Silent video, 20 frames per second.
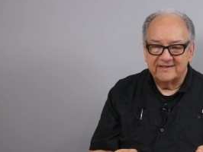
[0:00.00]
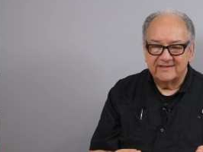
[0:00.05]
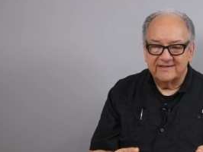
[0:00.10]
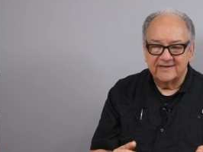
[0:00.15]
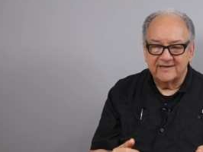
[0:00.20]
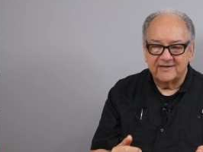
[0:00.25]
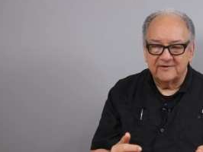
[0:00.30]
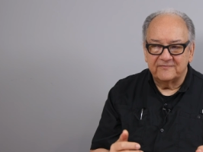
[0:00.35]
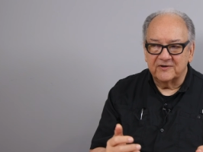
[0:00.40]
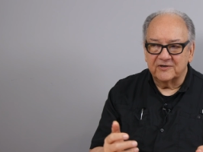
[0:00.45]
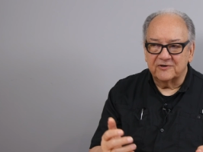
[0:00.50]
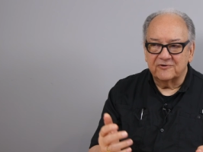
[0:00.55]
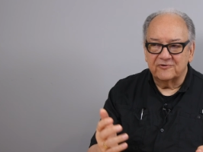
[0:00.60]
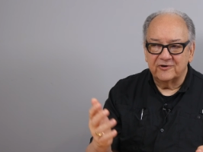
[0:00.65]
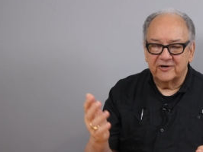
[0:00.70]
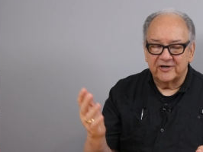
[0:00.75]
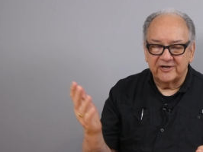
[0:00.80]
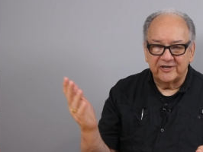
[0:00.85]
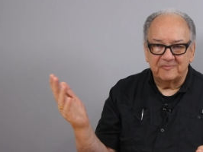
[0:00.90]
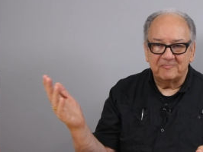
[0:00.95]
Think of a
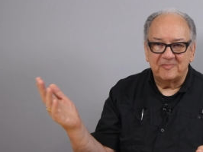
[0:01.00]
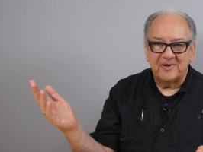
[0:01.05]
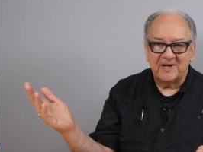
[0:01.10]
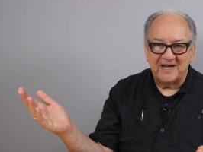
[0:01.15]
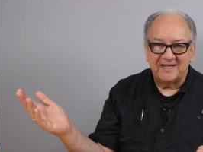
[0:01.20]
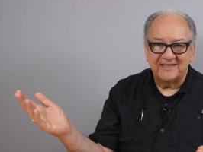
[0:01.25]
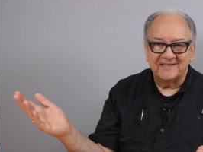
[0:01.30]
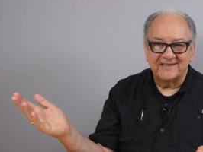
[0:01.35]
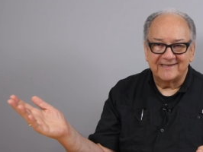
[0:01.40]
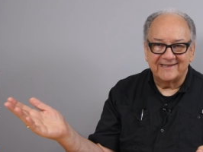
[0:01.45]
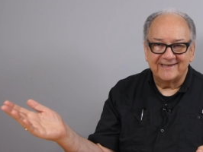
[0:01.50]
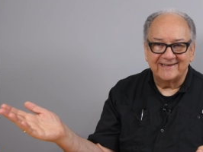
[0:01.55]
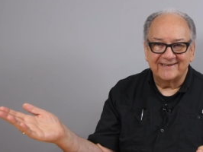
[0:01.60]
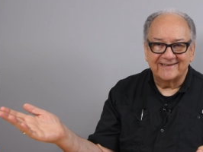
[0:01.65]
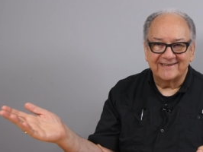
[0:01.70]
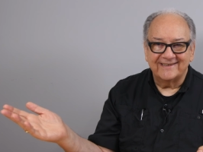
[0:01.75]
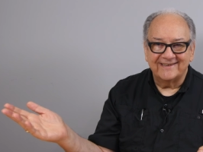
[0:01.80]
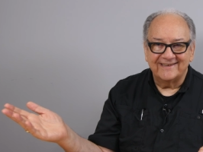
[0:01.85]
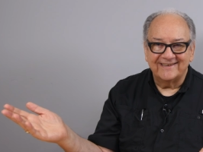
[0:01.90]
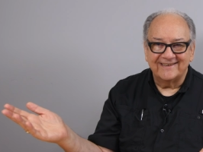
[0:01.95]
crooked
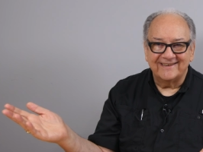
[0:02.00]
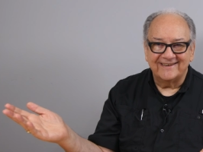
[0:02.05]
politician,